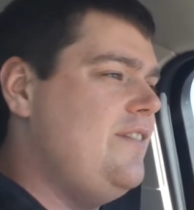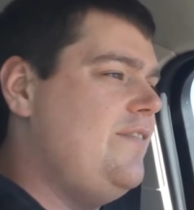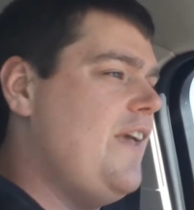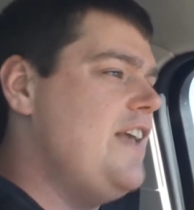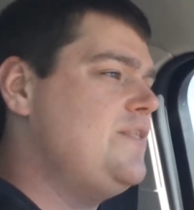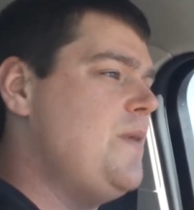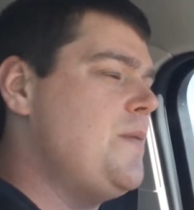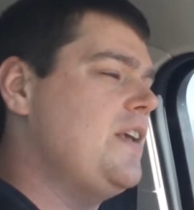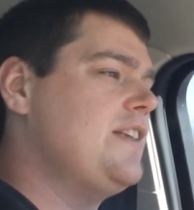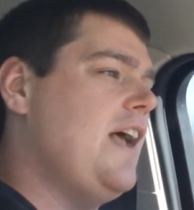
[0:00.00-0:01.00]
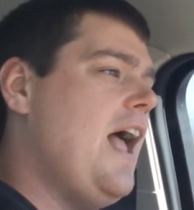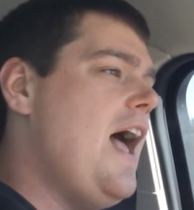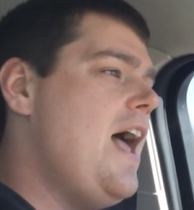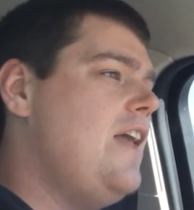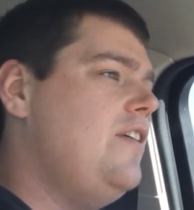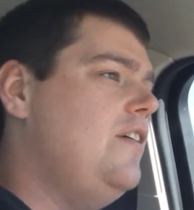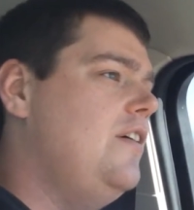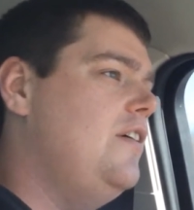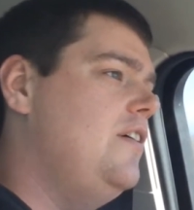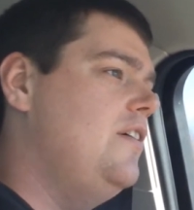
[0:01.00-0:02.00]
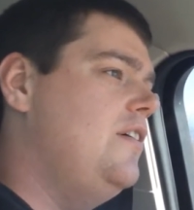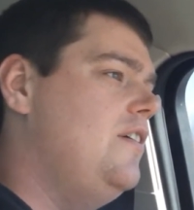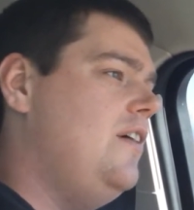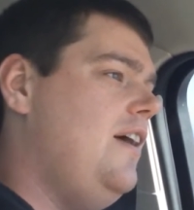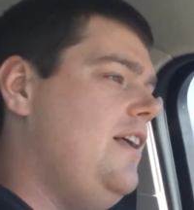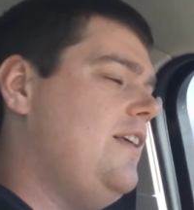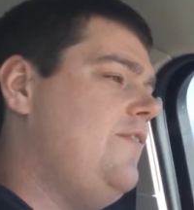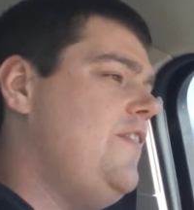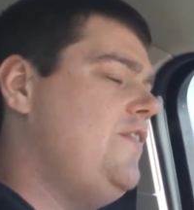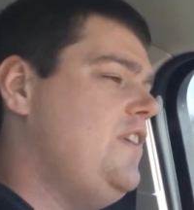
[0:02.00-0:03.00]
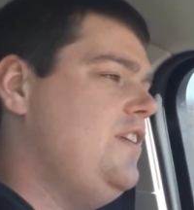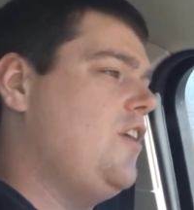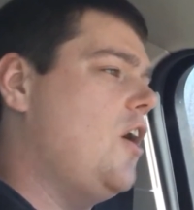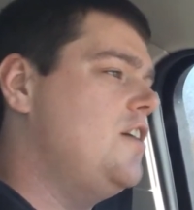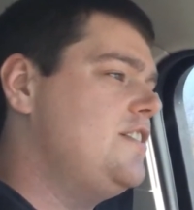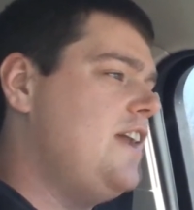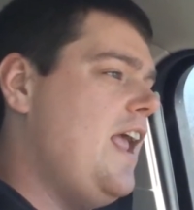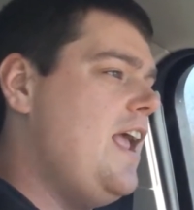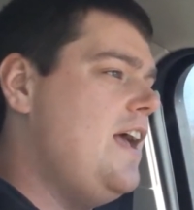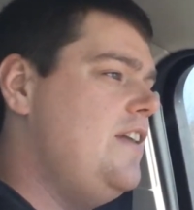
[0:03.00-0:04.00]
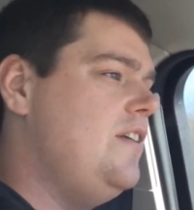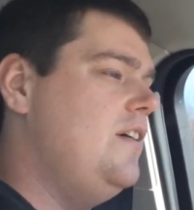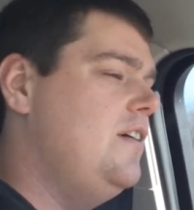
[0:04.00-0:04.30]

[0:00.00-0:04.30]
didn't phase me because I had, I think, 15 cards in hand,